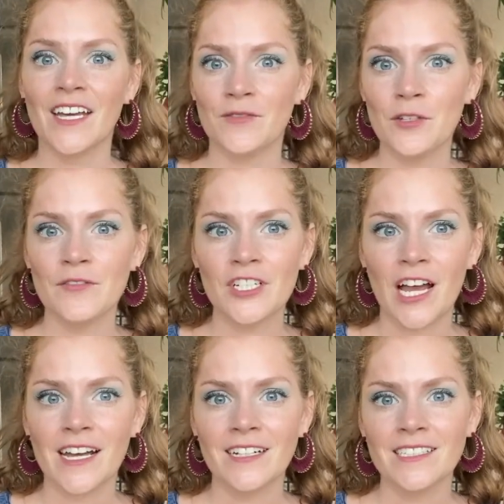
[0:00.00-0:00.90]
If you have a
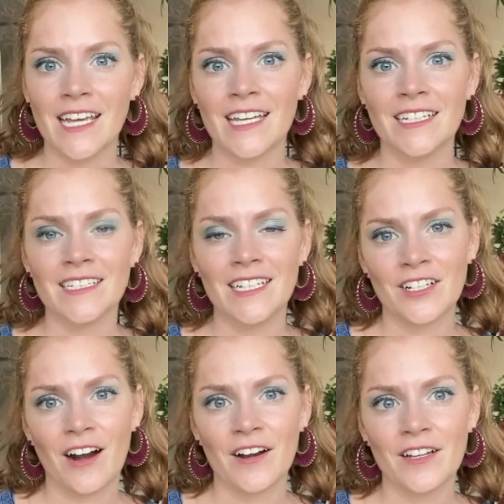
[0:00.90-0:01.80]
child in
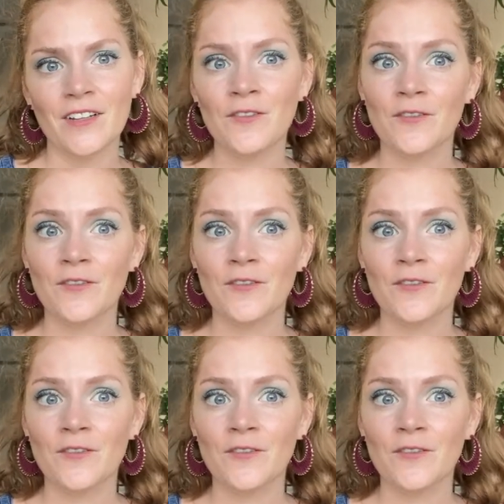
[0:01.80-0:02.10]
kindergarten,